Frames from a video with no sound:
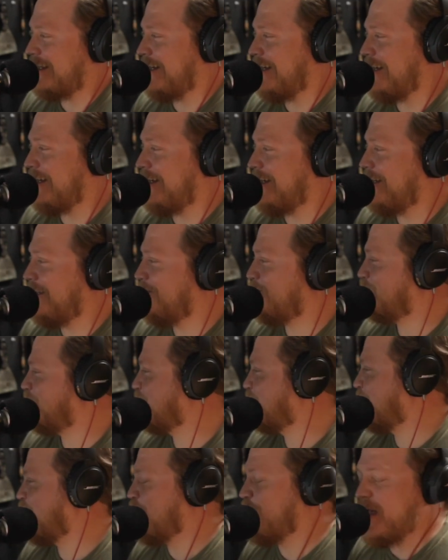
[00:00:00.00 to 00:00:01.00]

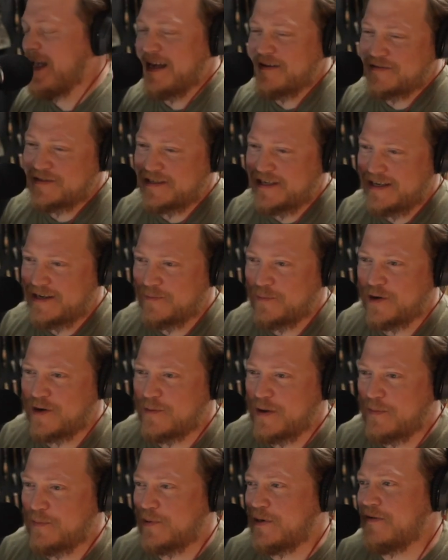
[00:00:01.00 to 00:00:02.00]
You may have seen in one
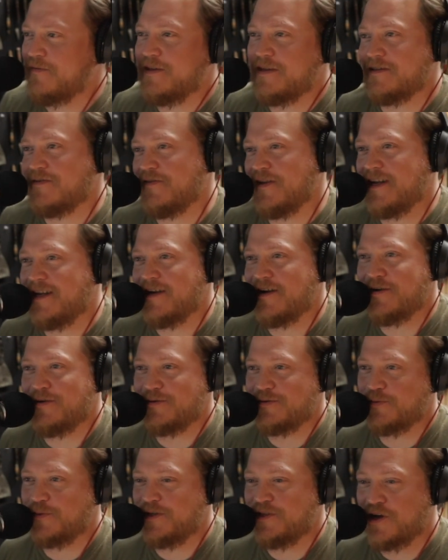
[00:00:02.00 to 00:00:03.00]
of my previous
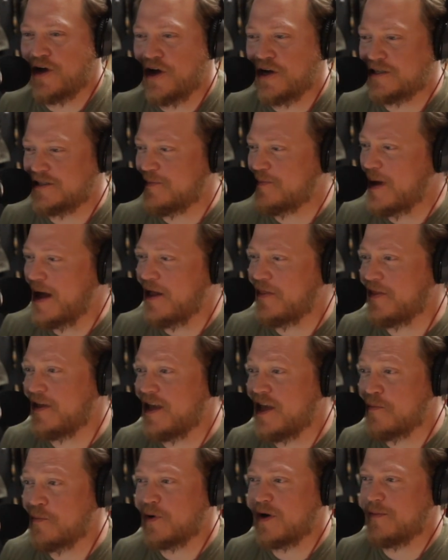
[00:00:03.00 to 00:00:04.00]
videos, we talked about
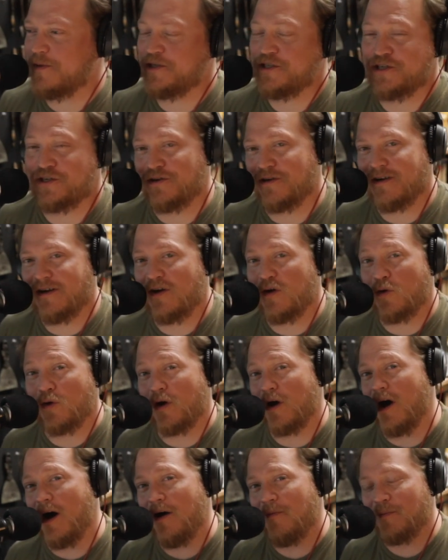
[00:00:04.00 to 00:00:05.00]
the imprimatura
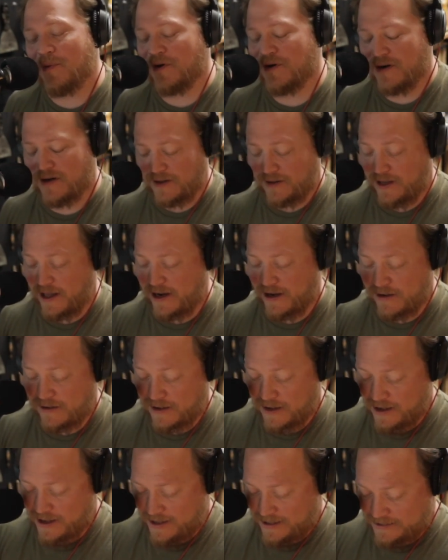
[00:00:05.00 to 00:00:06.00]
or umber
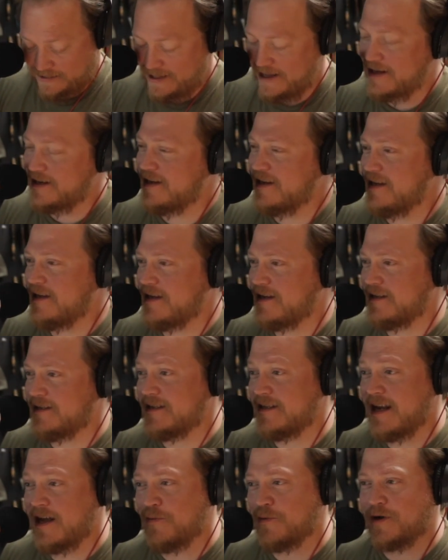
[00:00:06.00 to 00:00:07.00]
layer technique, and
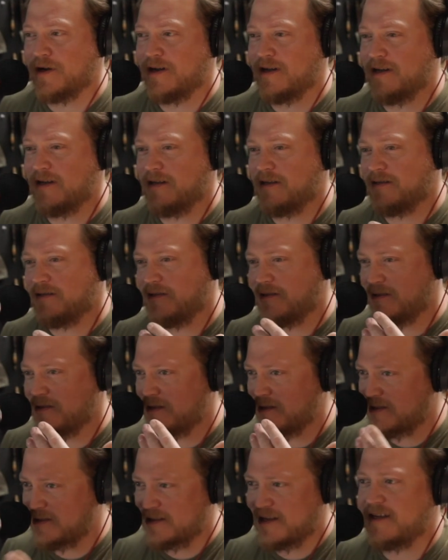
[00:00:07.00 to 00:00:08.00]
today we're going to
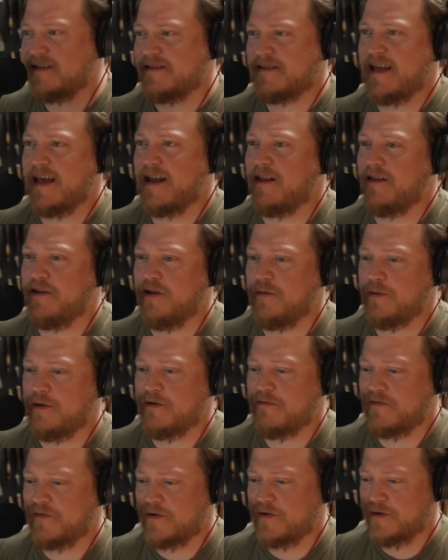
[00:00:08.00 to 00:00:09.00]
discuss that a little
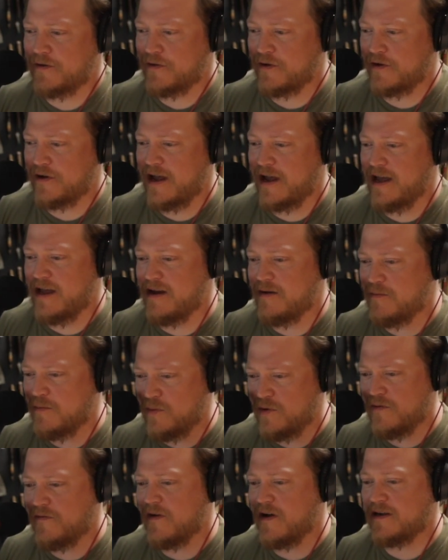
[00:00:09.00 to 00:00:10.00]
bit further and
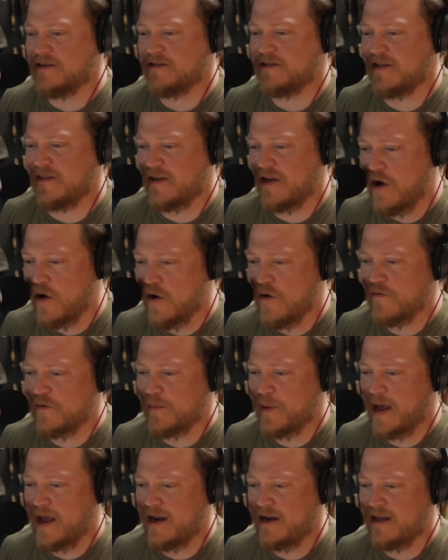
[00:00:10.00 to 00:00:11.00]
move on to the
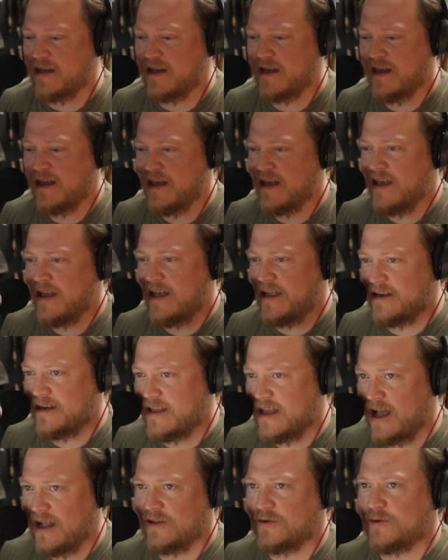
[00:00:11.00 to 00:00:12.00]
overpainting and
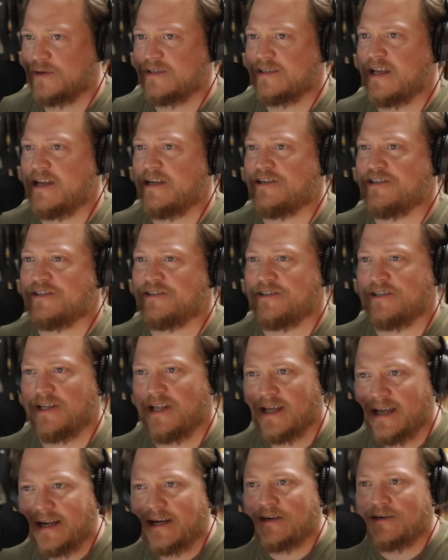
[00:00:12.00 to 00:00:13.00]
colorization
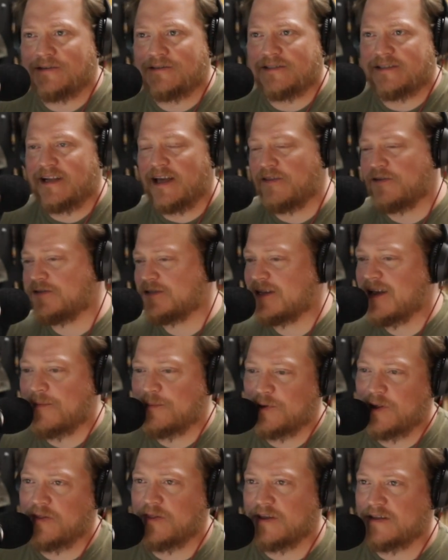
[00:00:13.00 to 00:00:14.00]
layers. Now, there's a
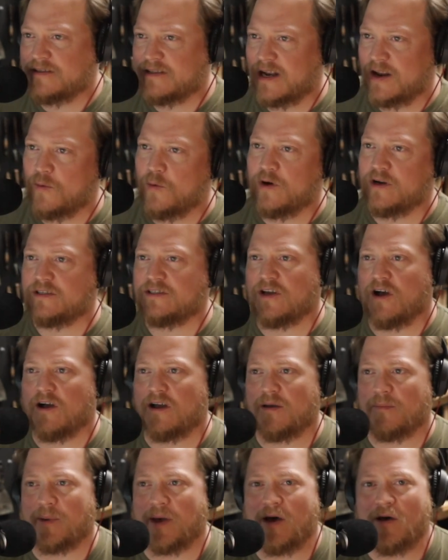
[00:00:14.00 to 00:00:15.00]
couple of things that I want to talk
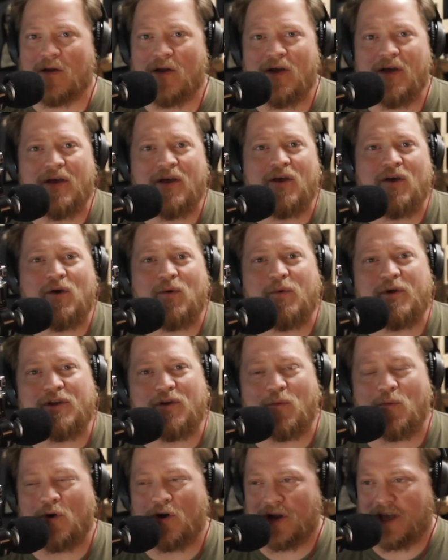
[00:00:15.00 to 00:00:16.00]
about when
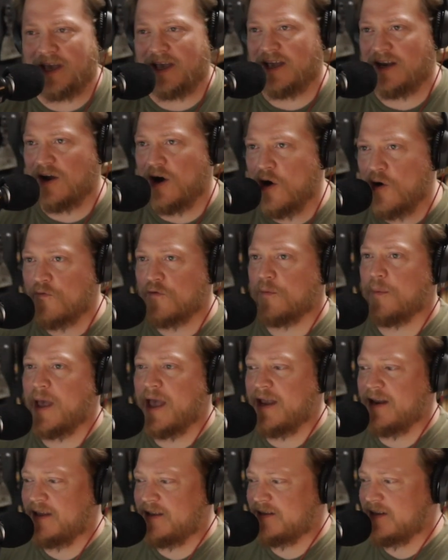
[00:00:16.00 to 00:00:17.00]
you're working in
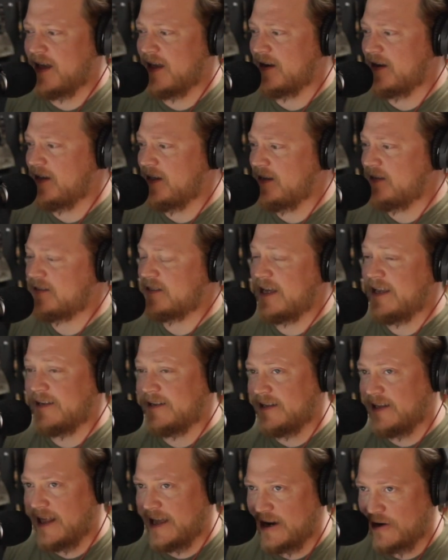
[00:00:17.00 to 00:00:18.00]
overpainting techniques
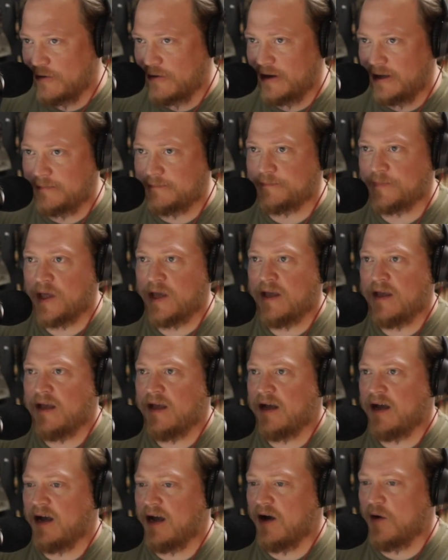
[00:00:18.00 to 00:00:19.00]
and layering.
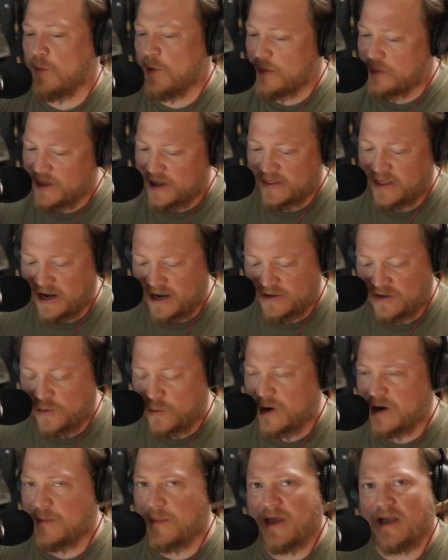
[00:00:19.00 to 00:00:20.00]
One thing that I do
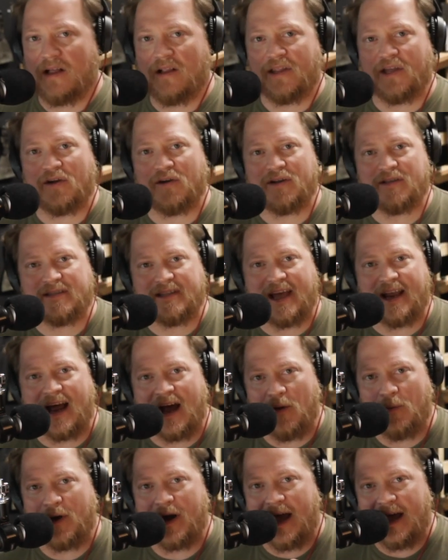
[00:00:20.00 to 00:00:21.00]
want to make clear is that
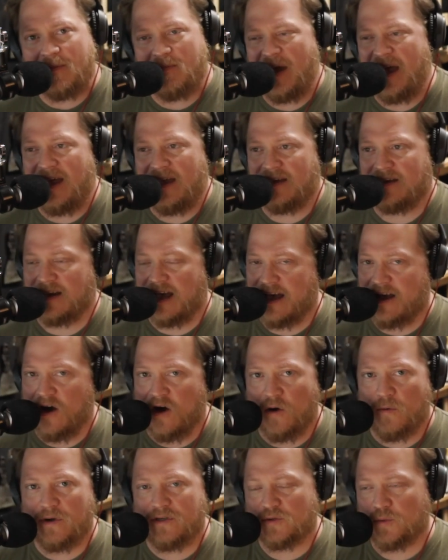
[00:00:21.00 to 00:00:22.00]
when I paint, I
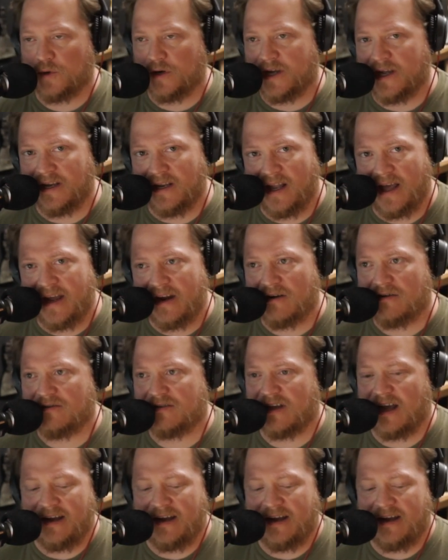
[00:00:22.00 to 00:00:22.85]
always work in layers.